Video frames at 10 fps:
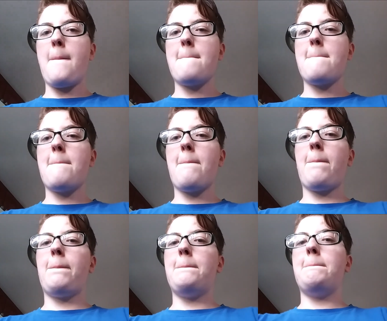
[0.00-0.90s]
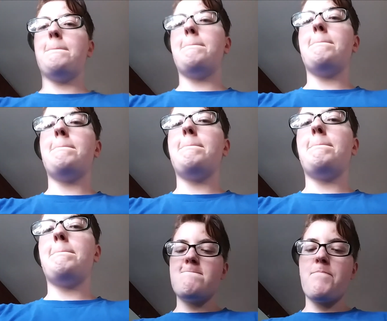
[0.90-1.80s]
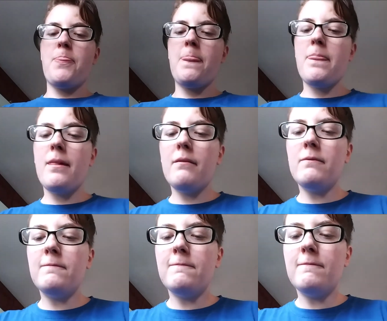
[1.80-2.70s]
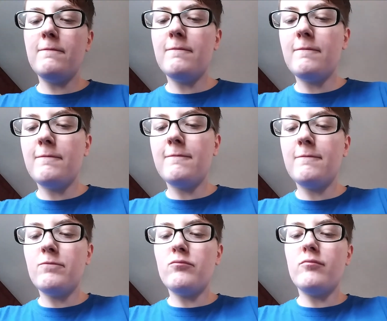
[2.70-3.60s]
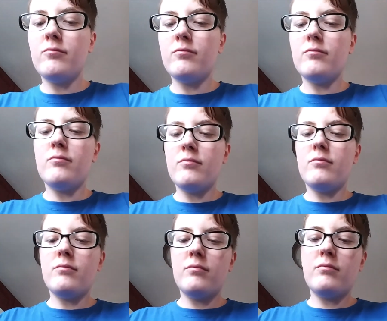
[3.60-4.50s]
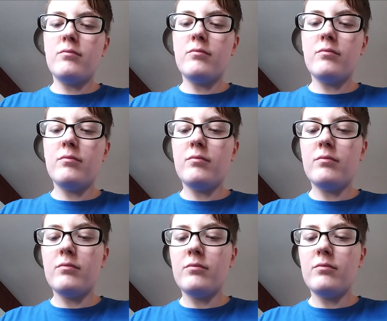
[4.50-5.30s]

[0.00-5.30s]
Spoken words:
(no one is talking)